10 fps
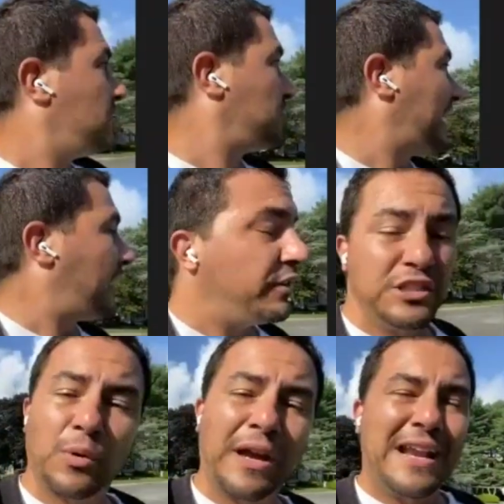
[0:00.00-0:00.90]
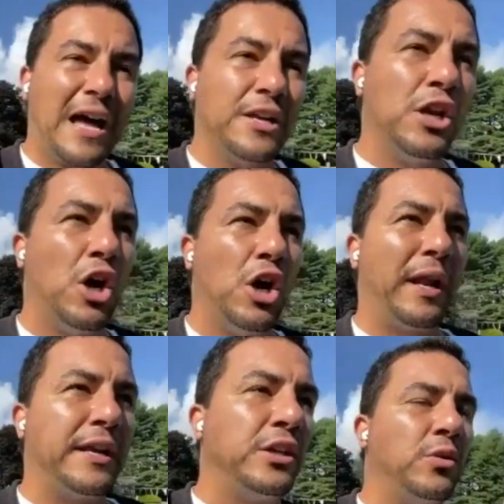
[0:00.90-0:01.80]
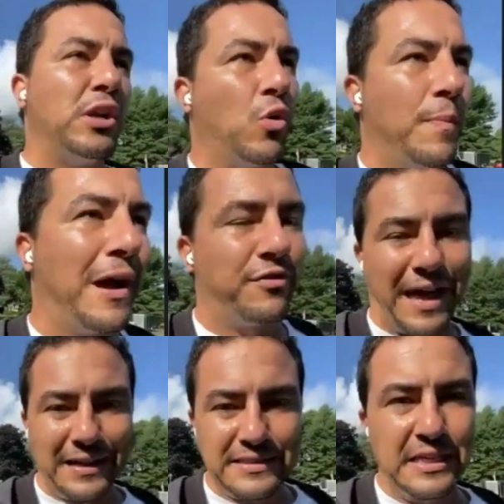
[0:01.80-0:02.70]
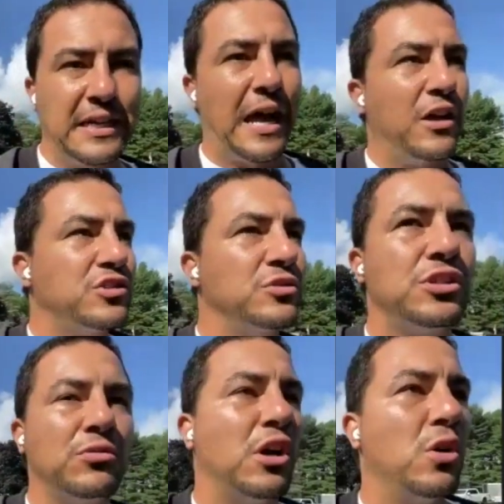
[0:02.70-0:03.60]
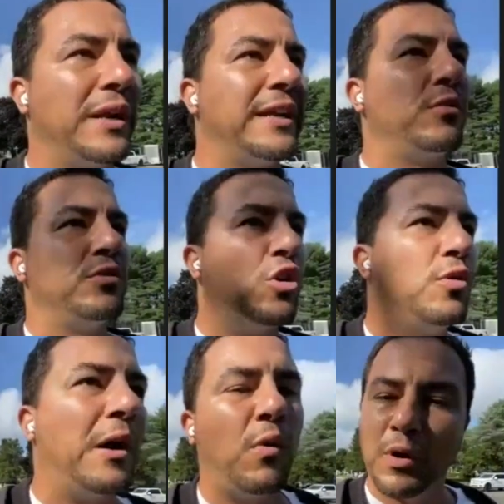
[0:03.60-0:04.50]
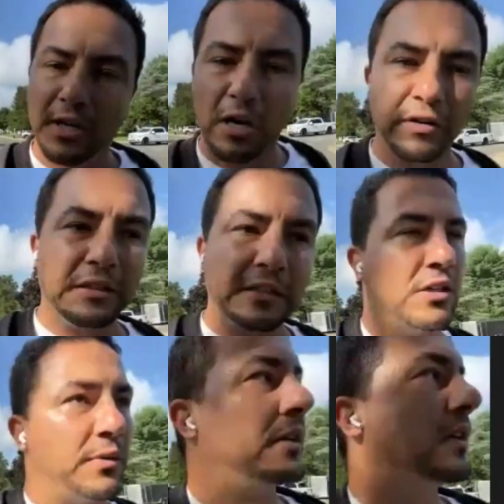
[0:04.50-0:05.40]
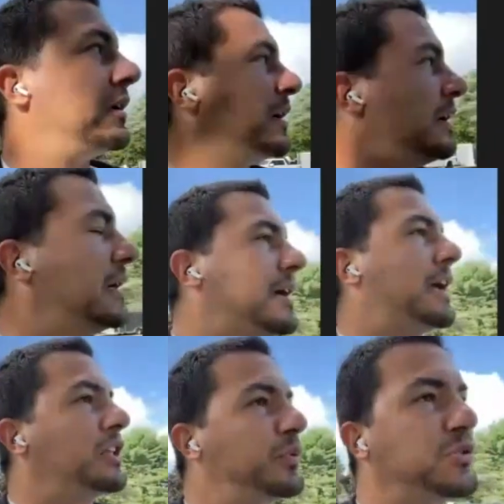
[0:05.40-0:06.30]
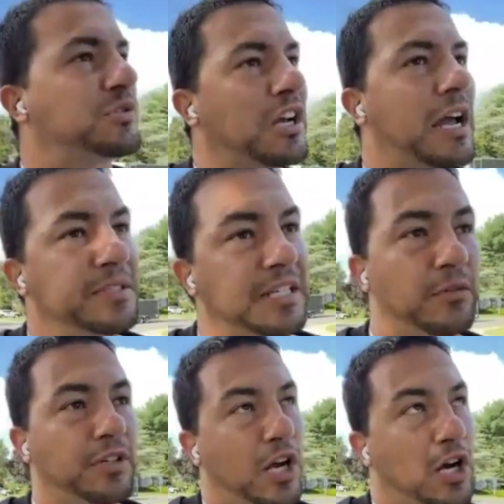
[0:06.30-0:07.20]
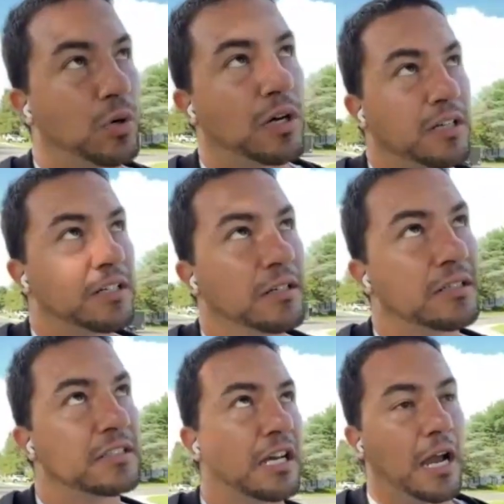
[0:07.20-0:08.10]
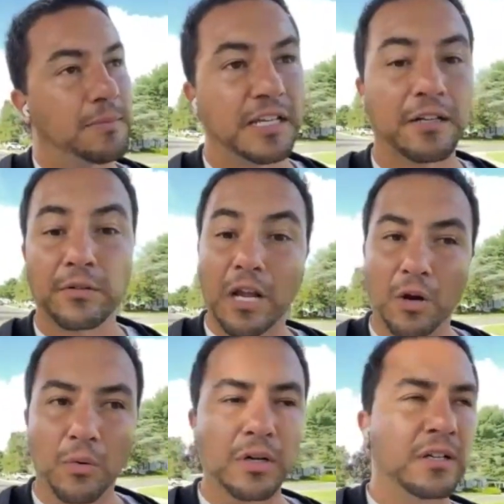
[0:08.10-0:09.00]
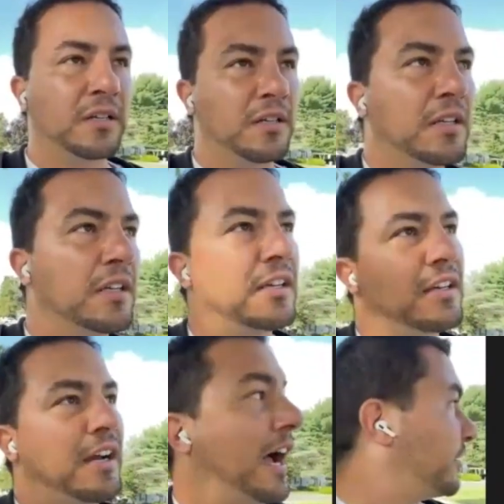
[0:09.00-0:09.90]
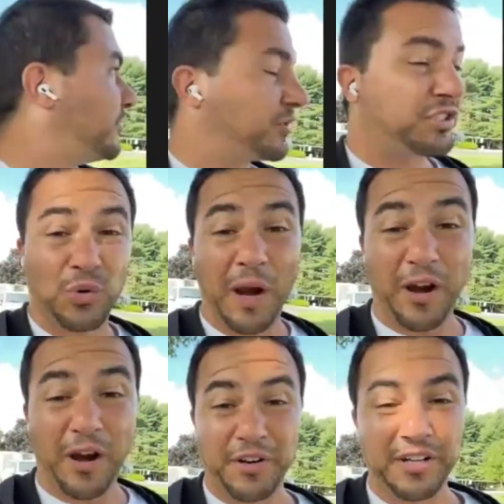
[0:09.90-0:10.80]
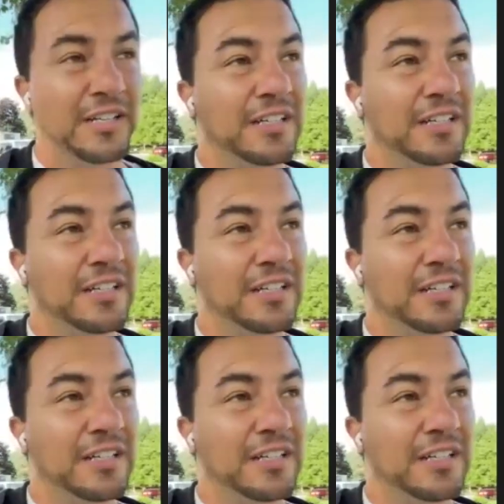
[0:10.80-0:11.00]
So not only do I not know what I don't know about that, I also don't know what I don't know about what we're currently doing. And when you times I don't know, I don't know squared,